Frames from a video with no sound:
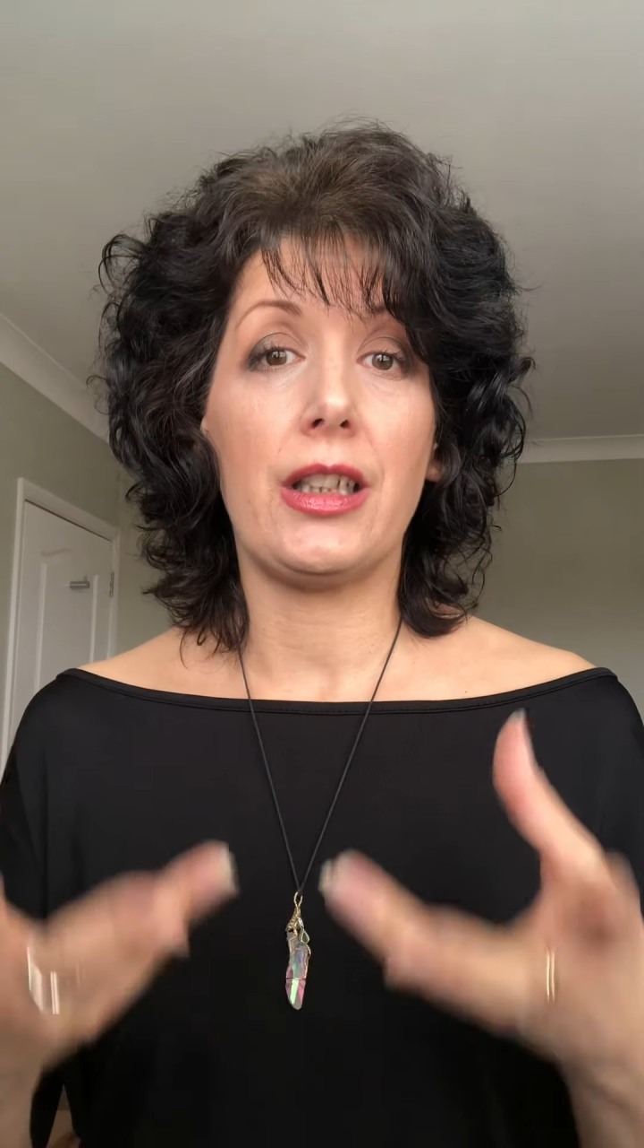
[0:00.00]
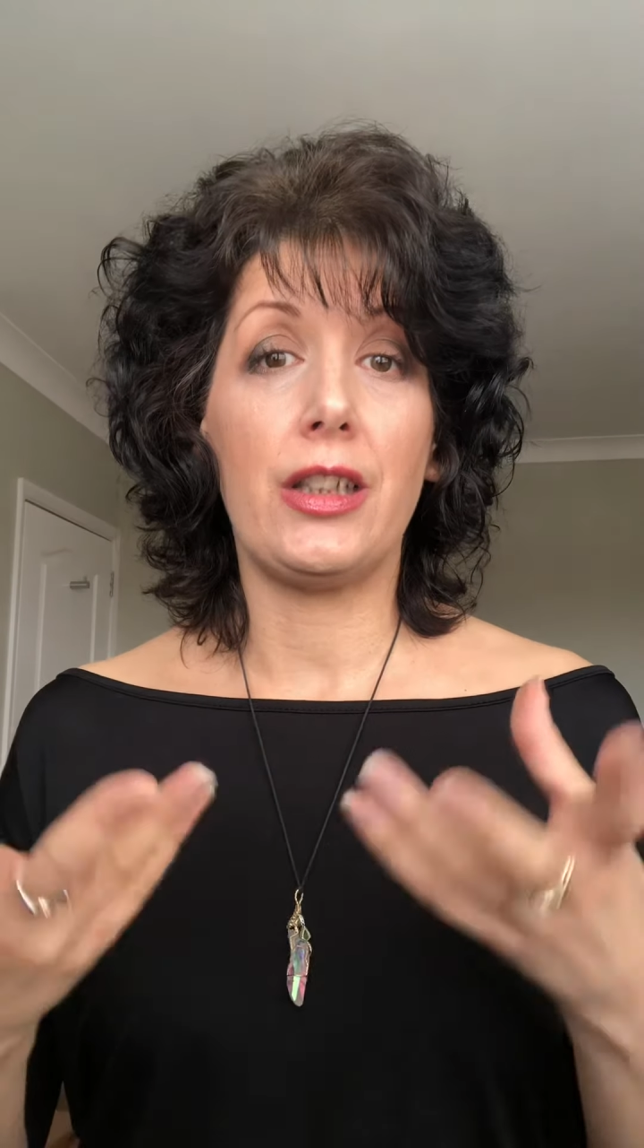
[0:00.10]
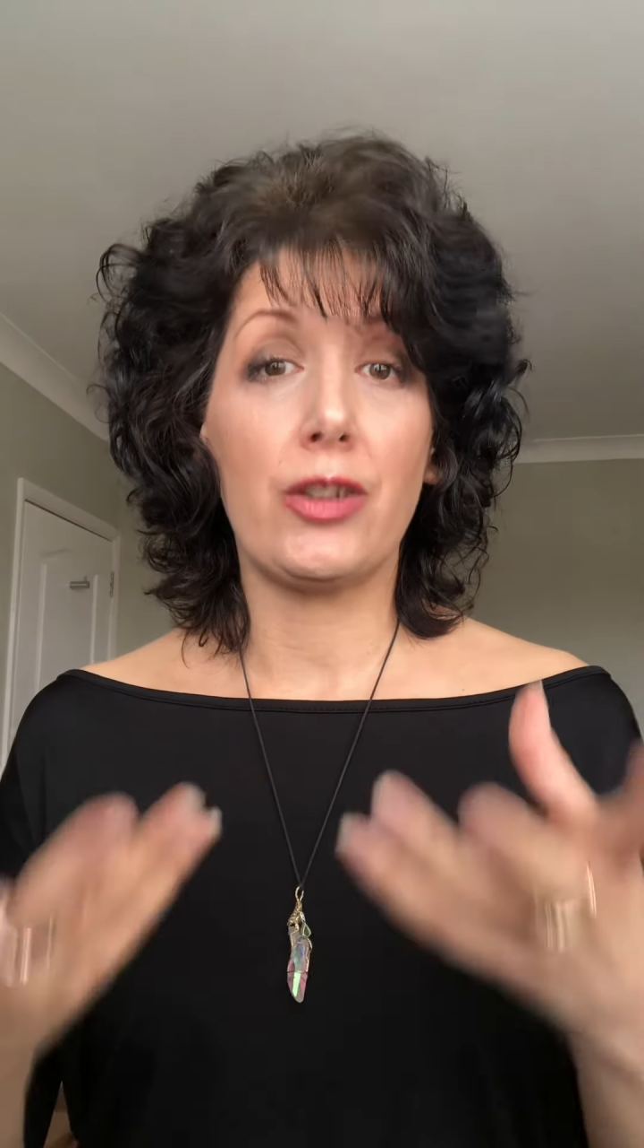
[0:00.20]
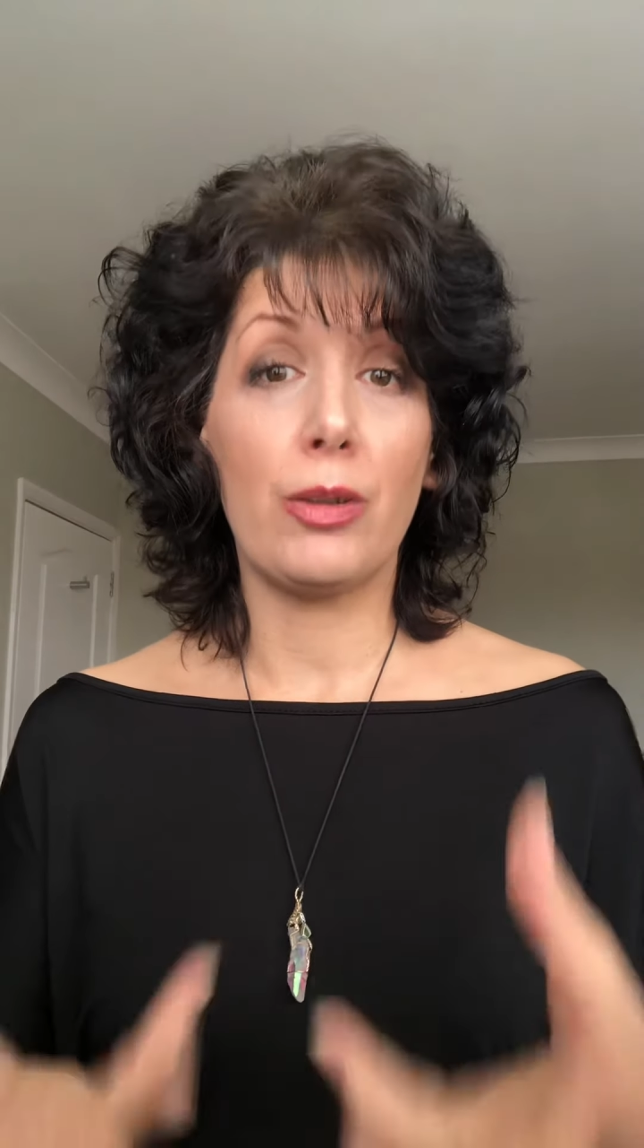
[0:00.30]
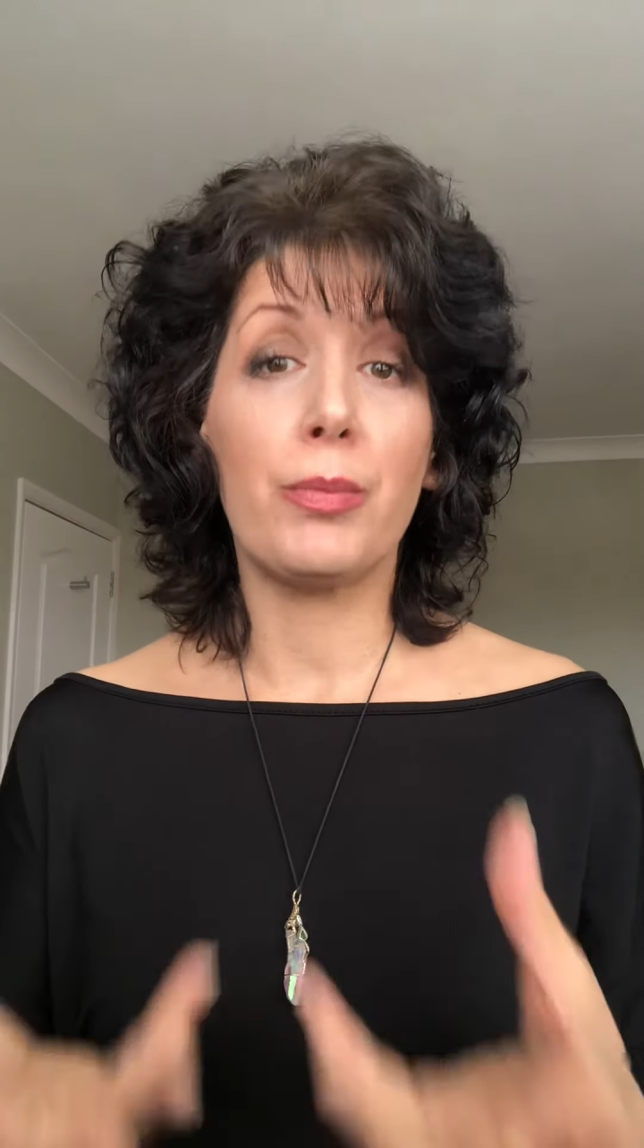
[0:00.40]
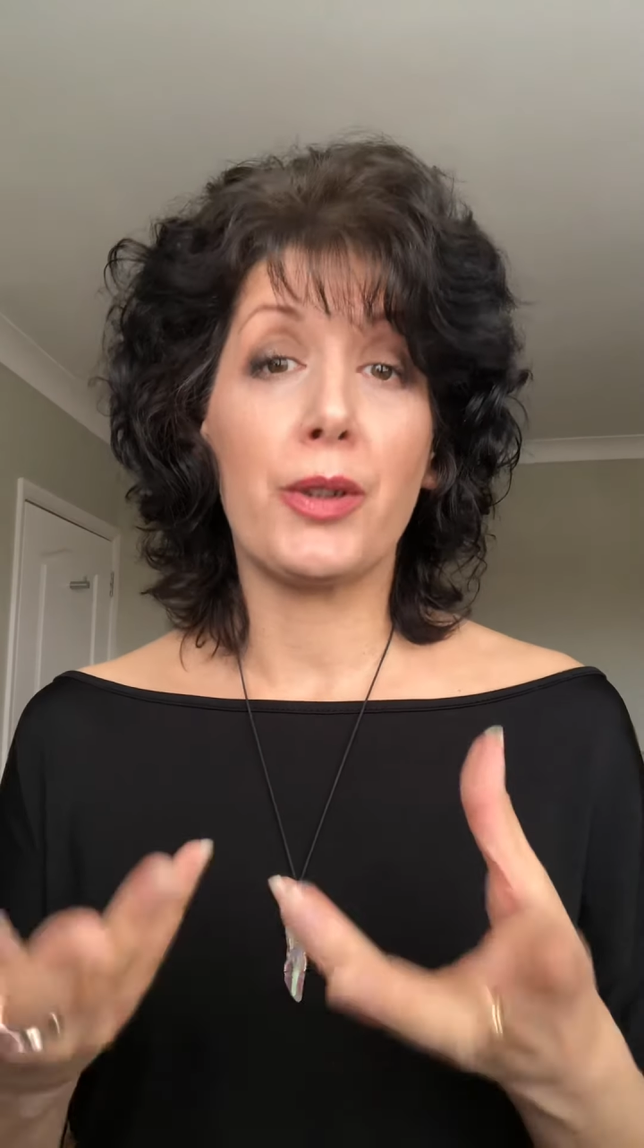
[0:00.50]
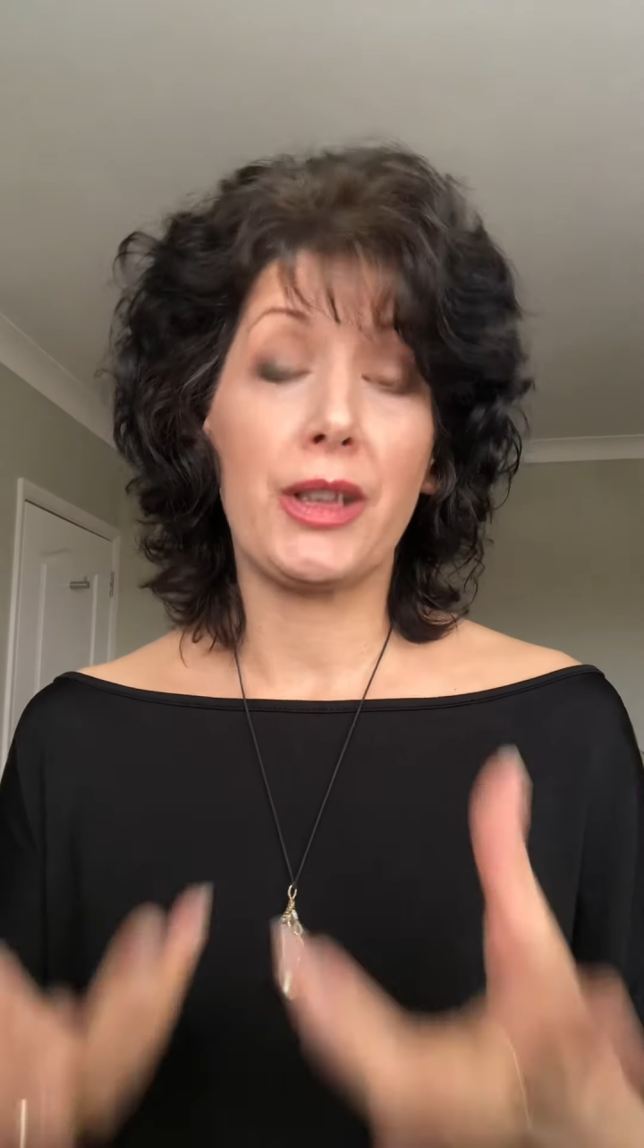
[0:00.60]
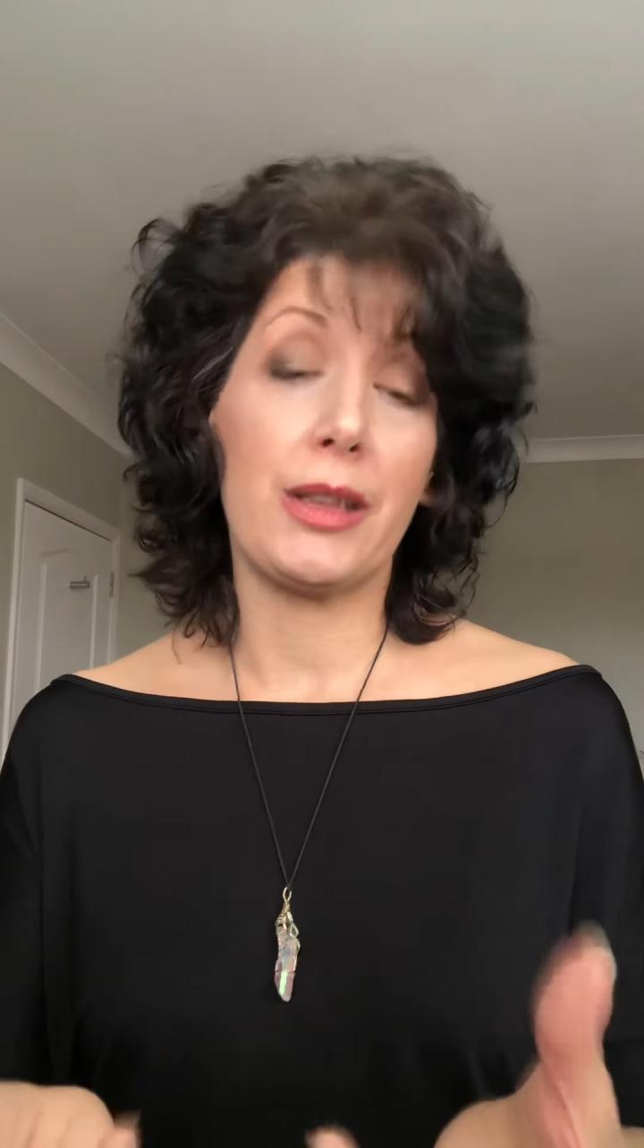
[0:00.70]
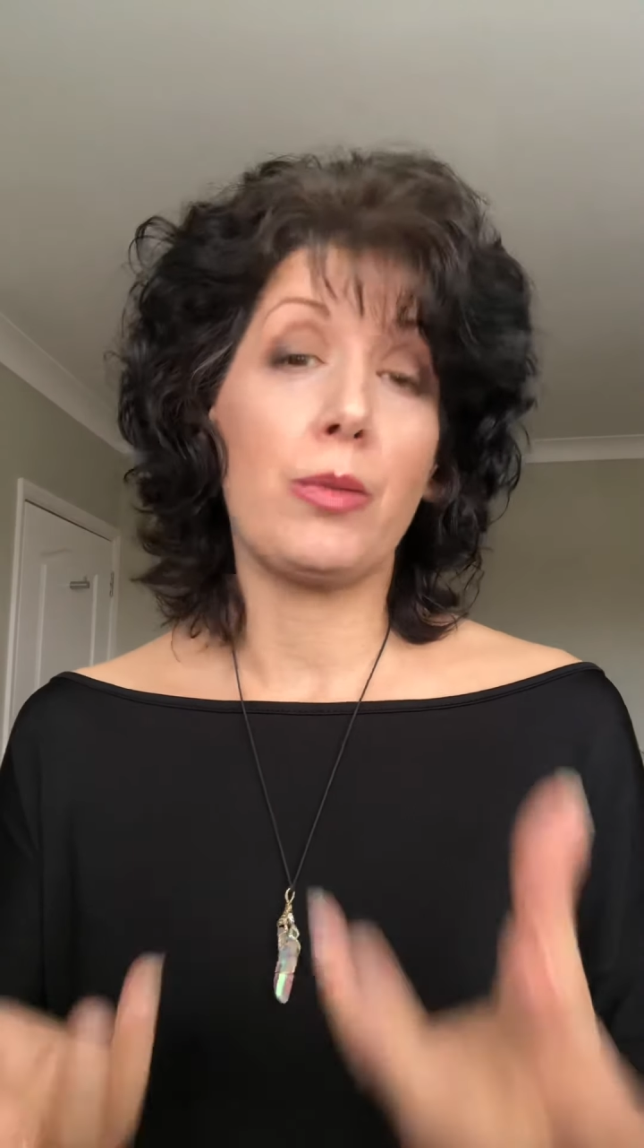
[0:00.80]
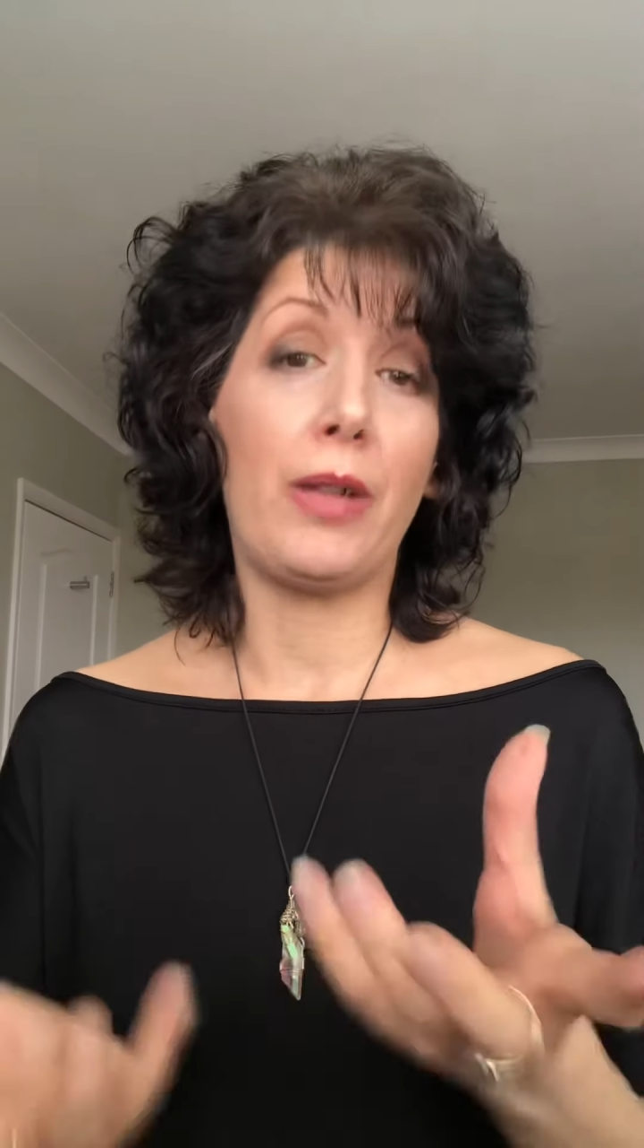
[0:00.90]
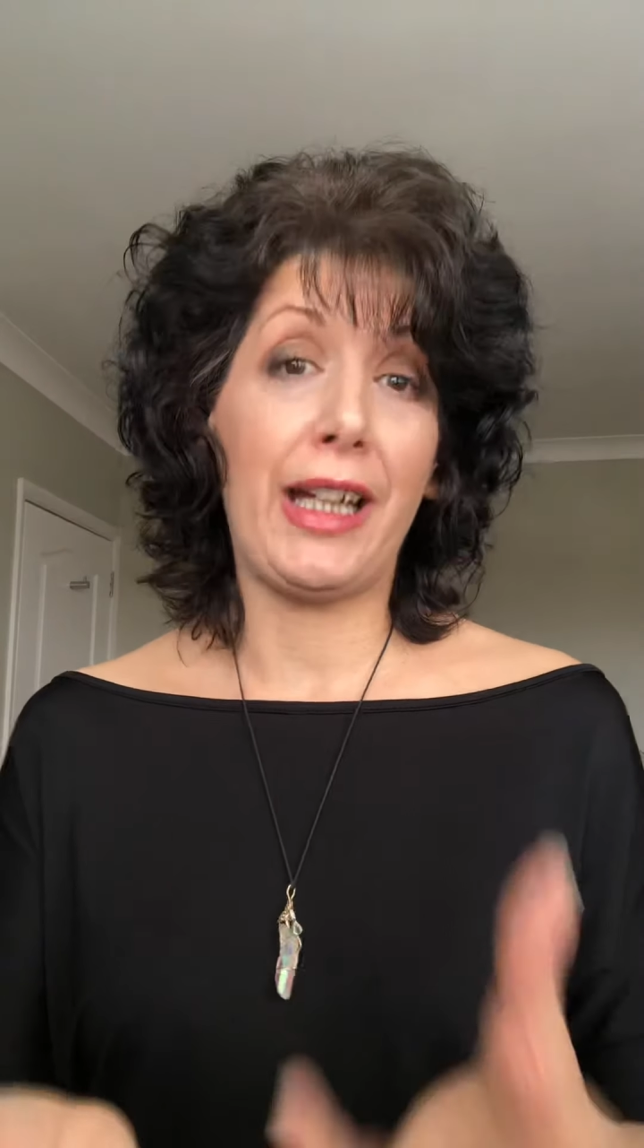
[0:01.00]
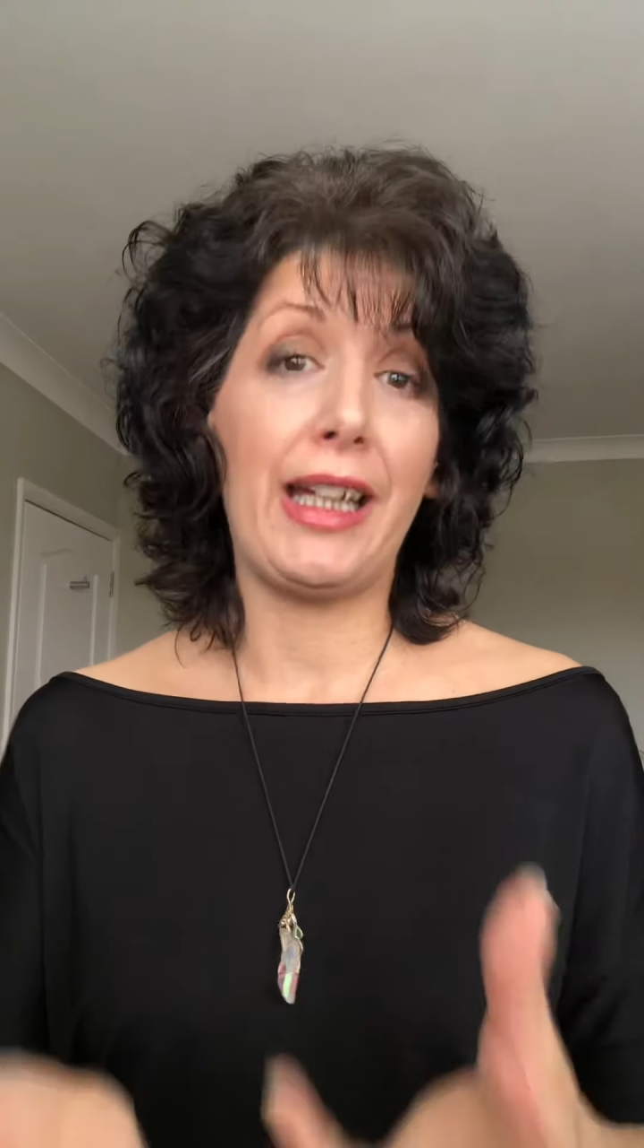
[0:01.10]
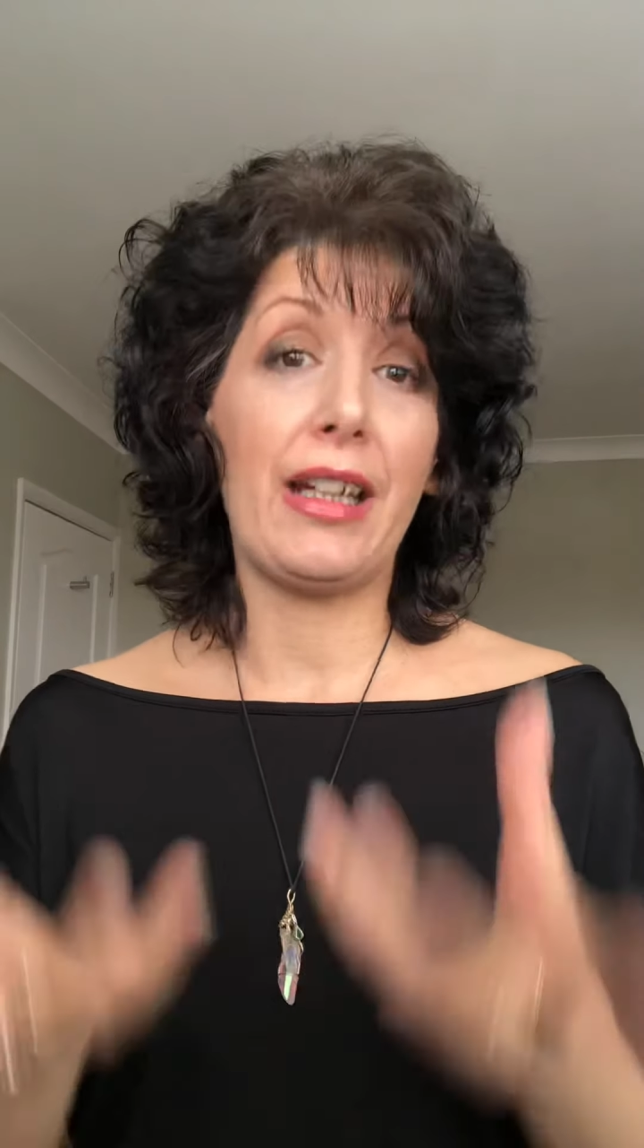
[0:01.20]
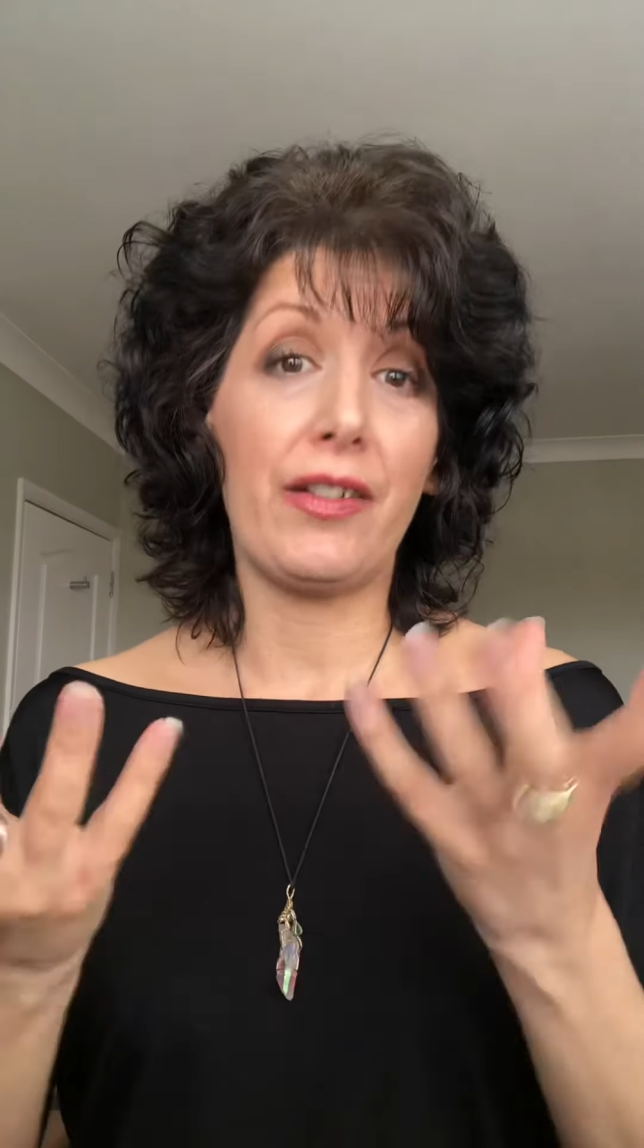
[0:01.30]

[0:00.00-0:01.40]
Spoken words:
is your body's way